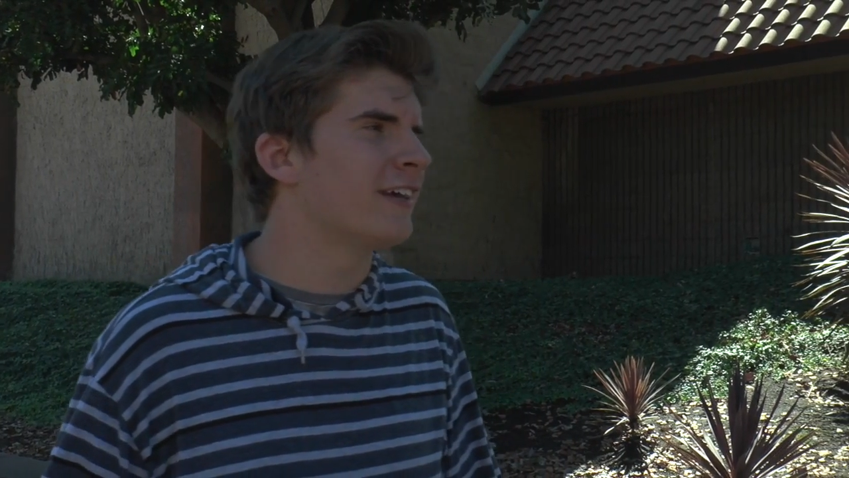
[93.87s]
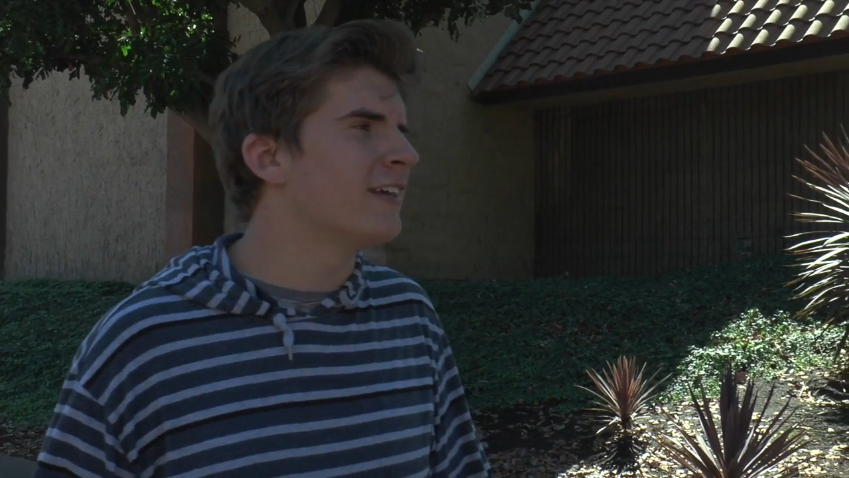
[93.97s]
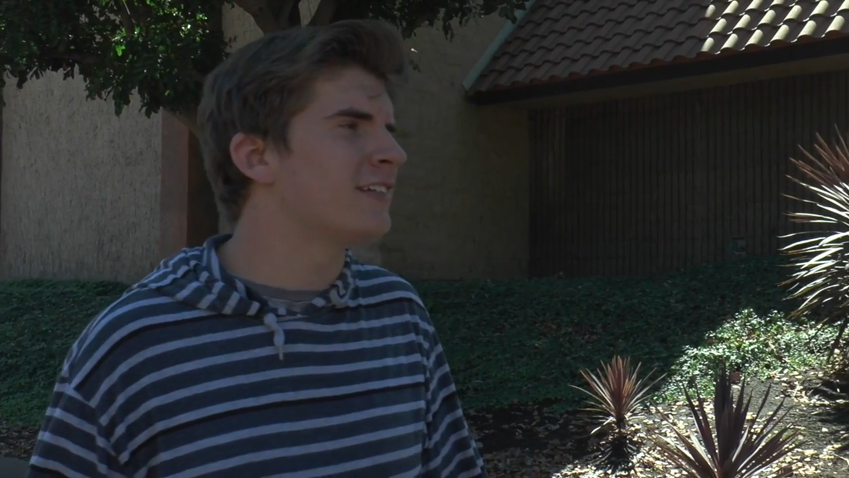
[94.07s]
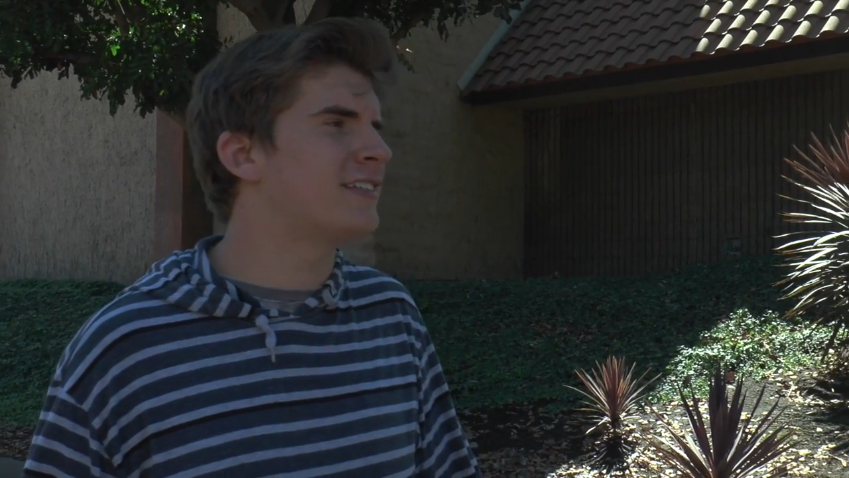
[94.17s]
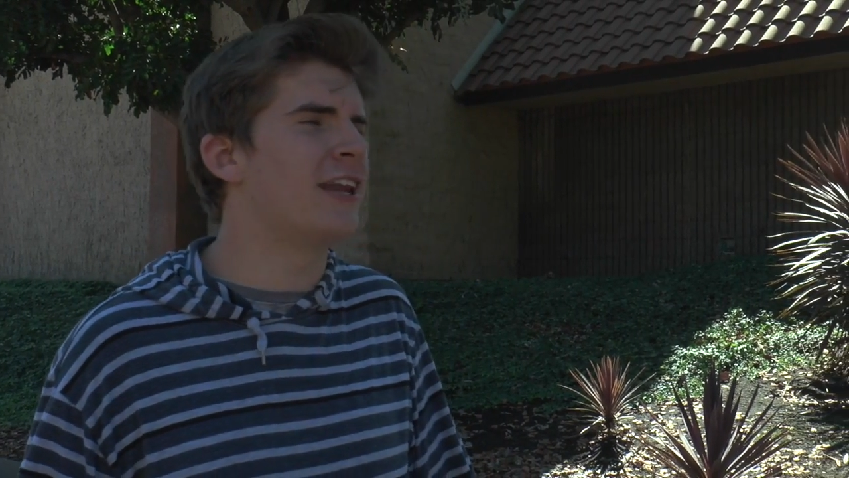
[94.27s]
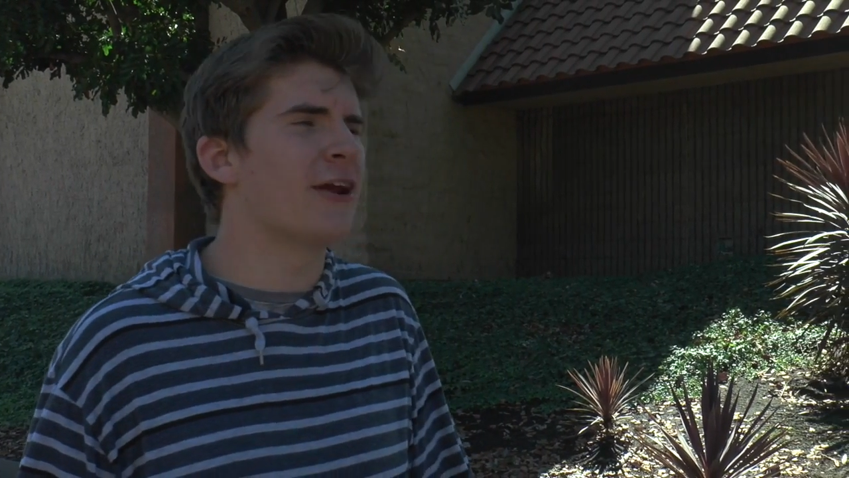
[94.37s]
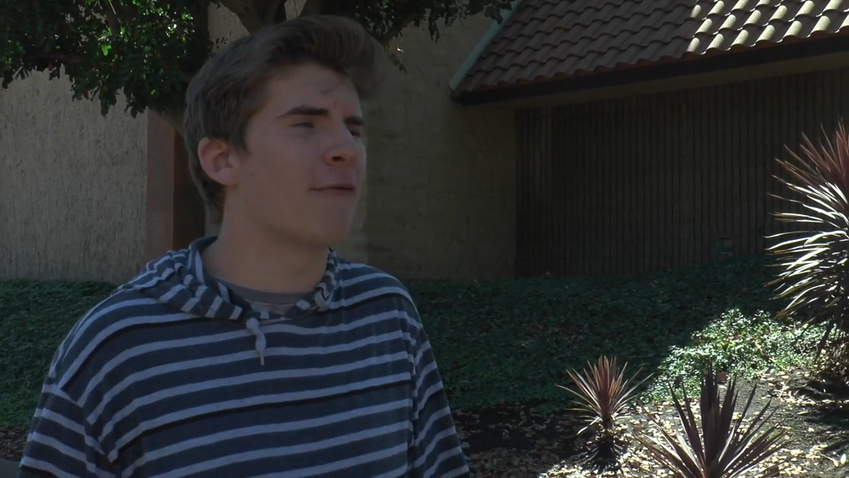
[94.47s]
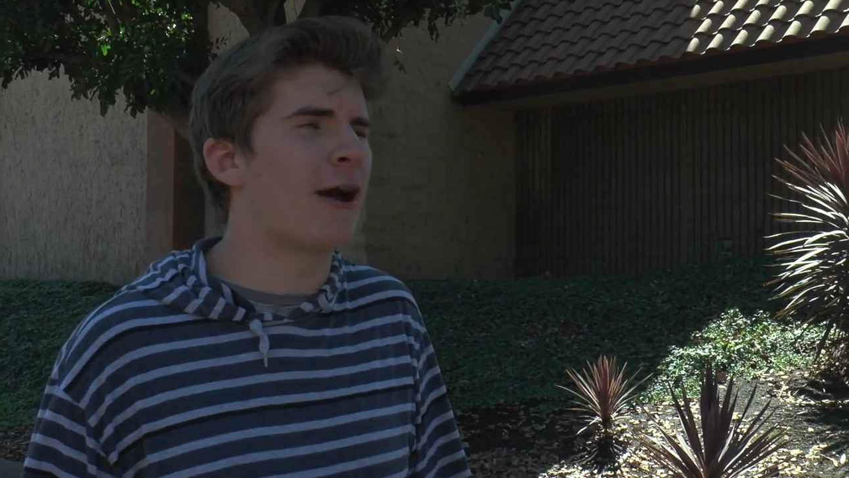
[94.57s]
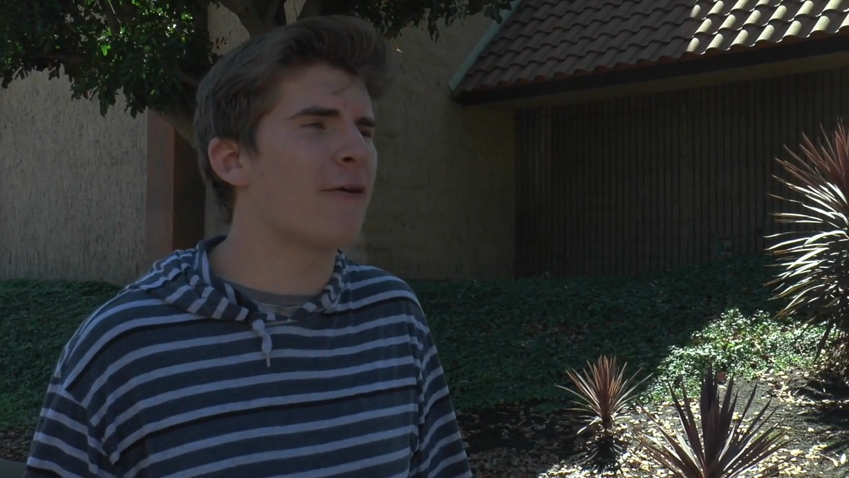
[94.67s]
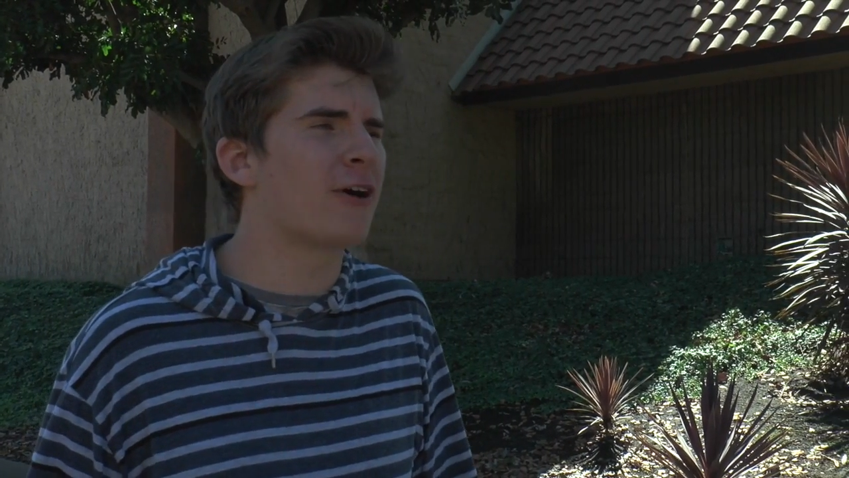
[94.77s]
sitting
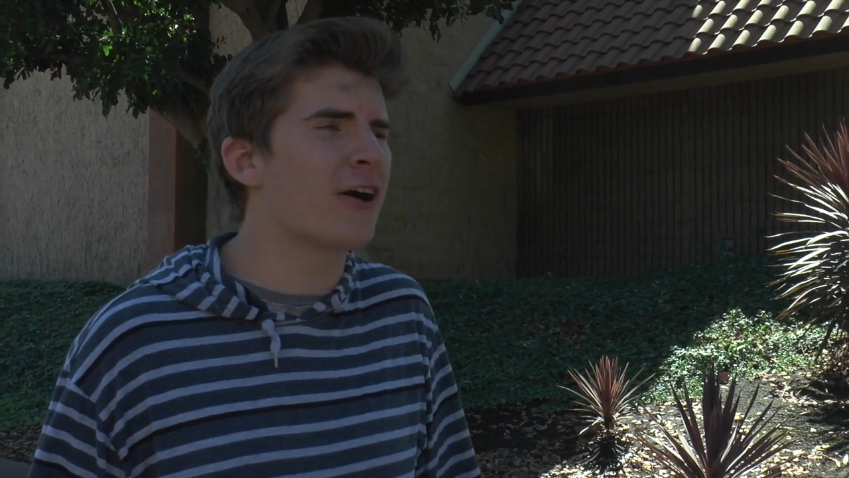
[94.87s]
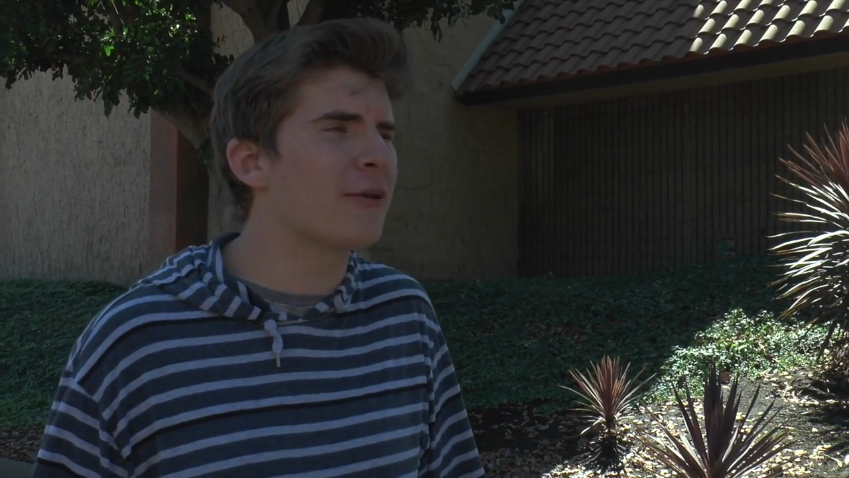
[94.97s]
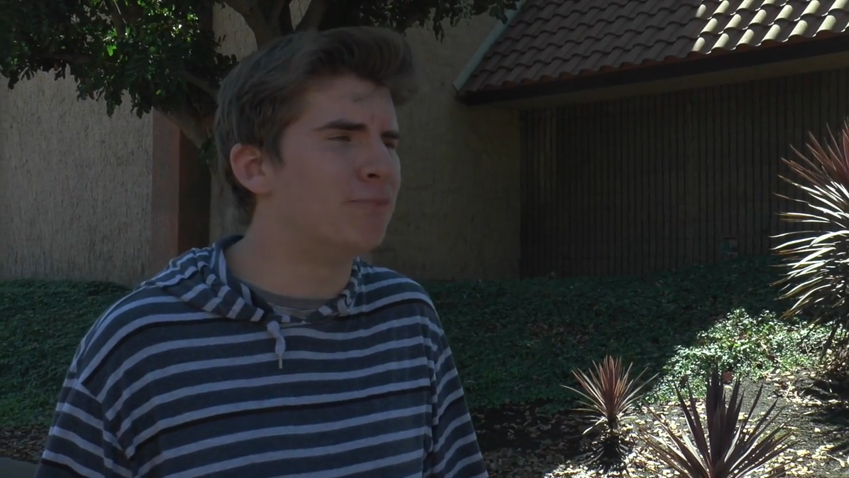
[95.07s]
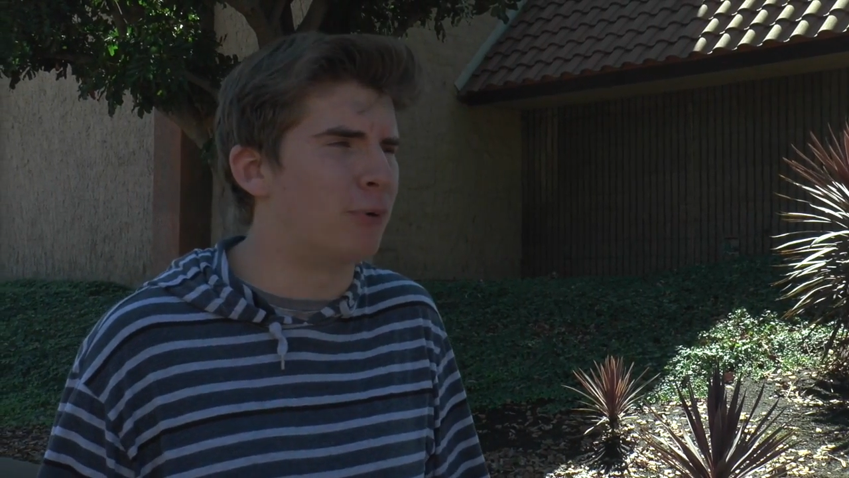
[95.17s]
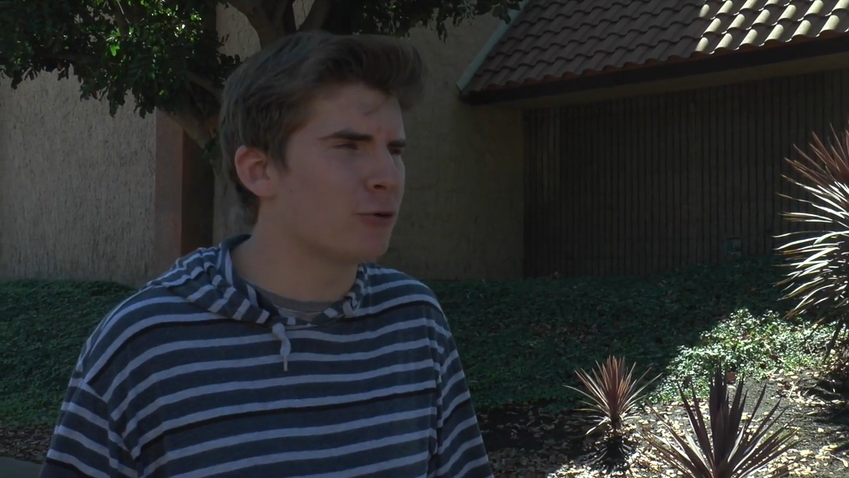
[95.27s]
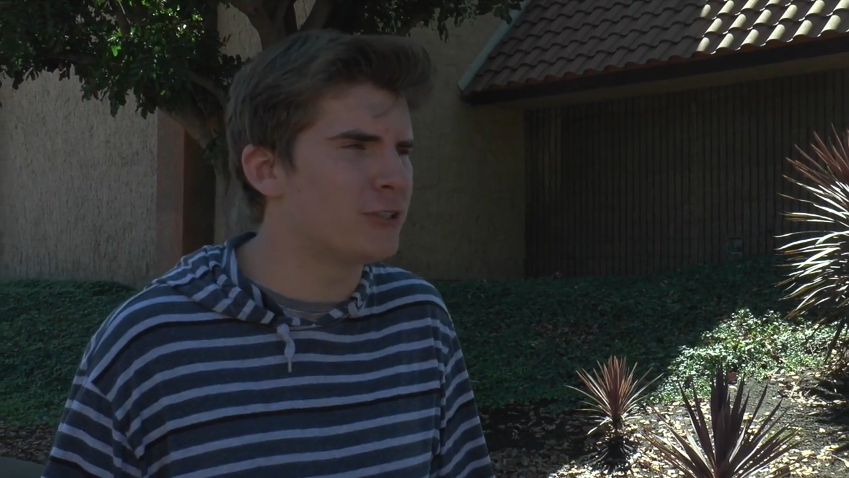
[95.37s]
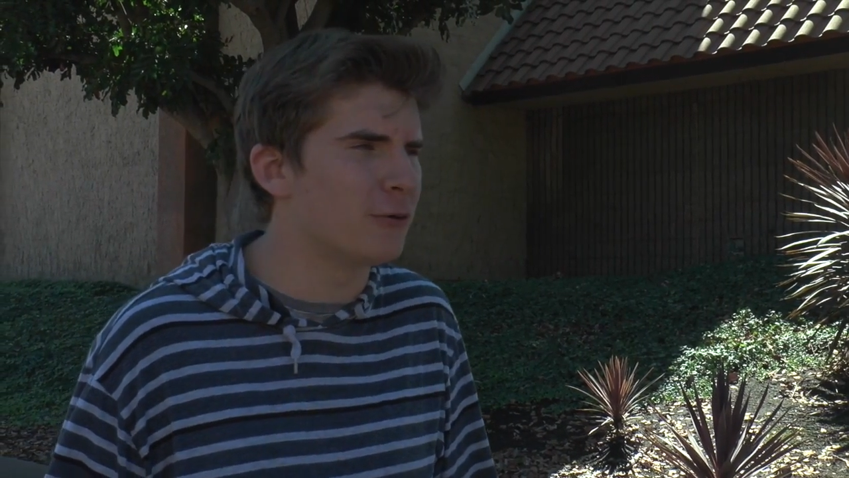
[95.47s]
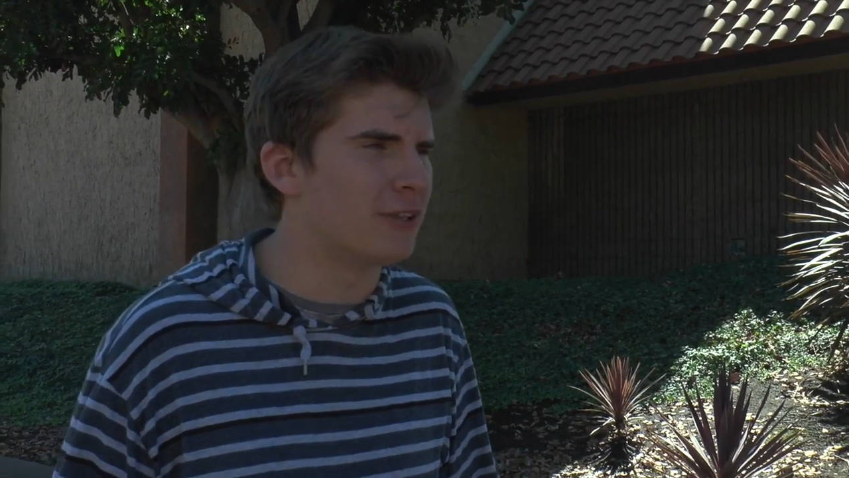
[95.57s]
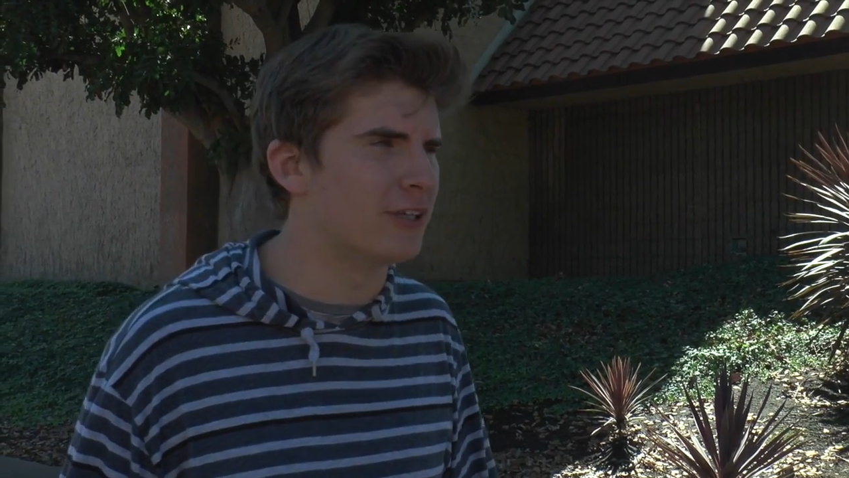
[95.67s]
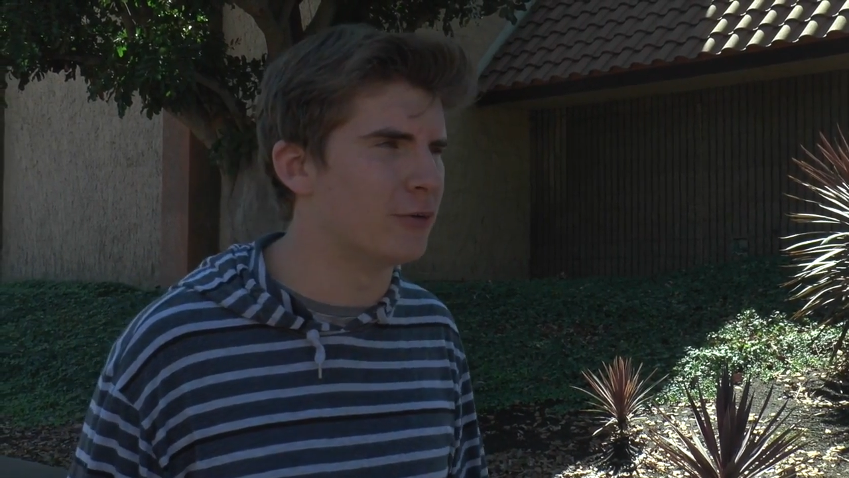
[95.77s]
around talking bullshit
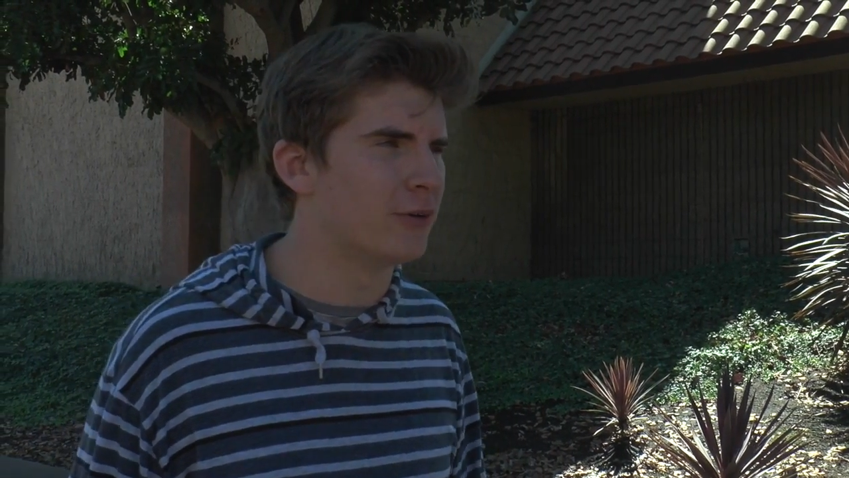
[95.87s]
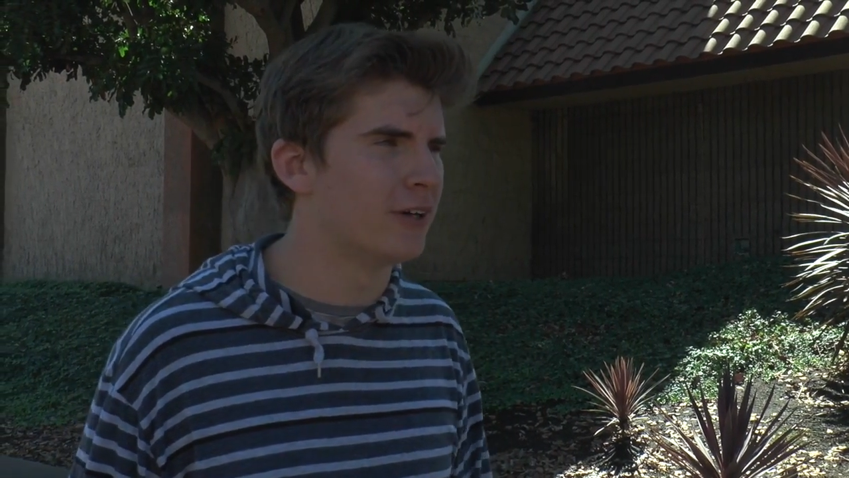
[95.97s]
with you.